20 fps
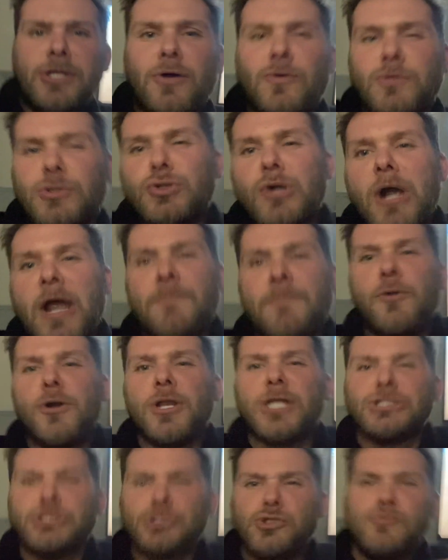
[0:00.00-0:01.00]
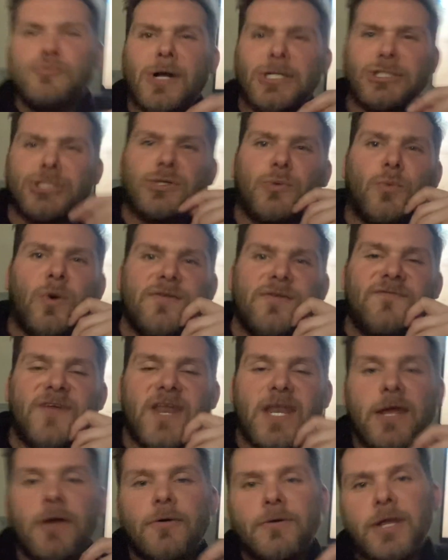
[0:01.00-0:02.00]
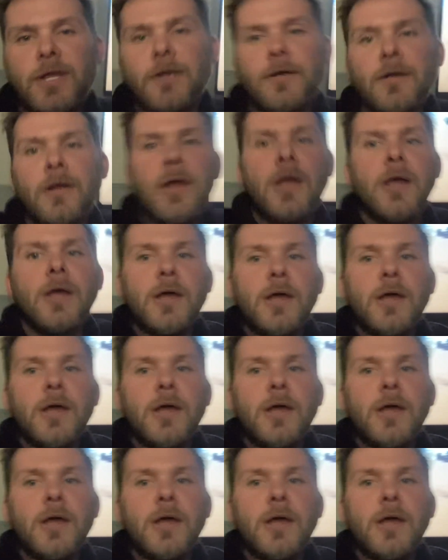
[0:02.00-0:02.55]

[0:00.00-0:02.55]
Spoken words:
try putting too much into one video here.